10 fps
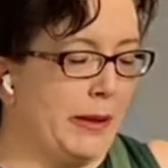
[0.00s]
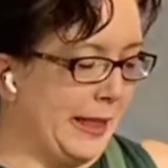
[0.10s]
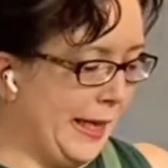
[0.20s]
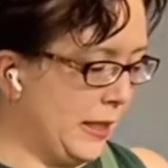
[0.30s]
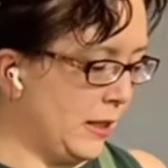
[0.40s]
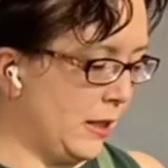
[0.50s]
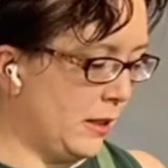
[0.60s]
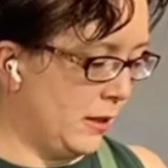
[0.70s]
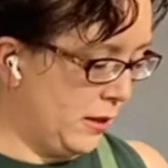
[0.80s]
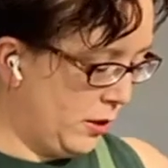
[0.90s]
plants
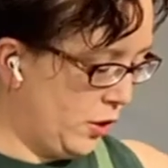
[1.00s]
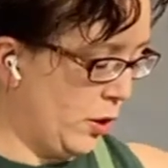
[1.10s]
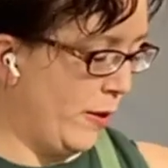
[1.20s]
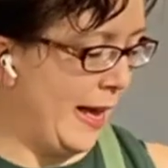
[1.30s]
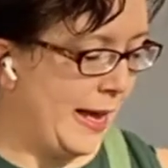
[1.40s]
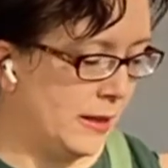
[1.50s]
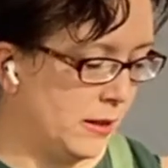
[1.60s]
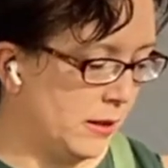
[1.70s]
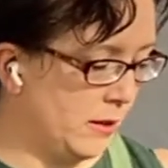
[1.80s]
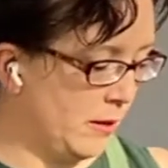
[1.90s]
so that
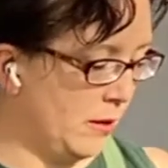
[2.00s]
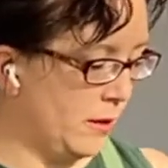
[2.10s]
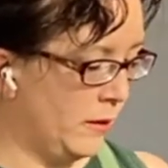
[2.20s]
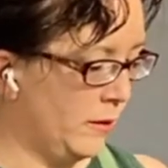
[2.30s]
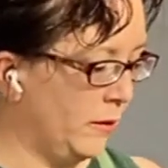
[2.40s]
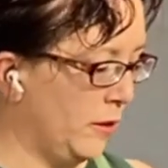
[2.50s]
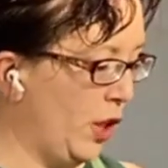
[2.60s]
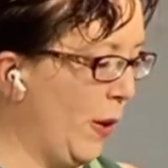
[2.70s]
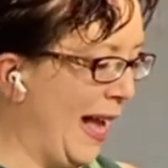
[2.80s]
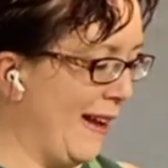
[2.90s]

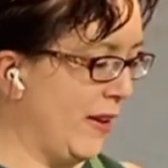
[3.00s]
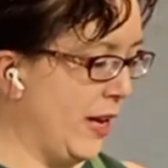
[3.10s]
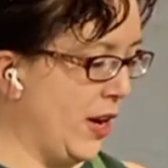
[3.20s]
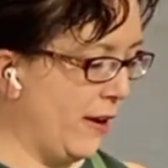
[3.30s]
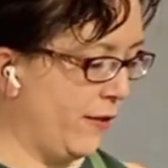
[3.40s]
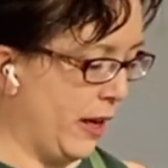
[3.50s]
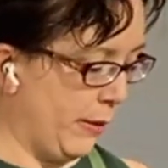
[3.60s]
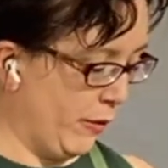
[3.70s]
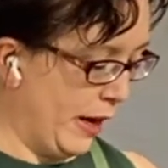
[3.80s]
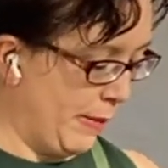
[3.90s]
you have enough
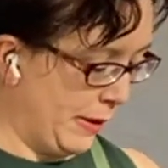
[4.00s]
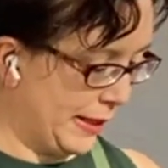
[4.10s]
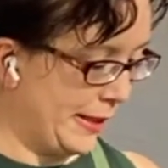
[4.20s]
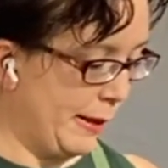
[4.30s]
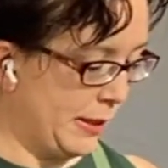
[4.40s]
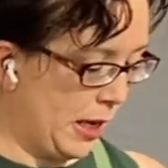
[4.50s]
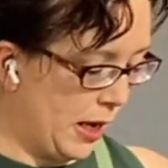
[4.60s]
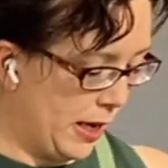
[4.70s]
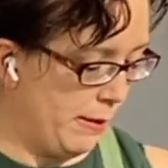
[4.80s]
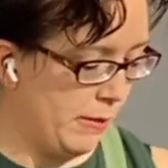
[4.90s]
coming ripe at the same
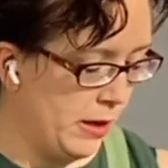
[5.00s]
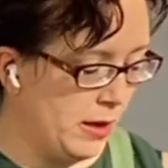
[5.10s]
time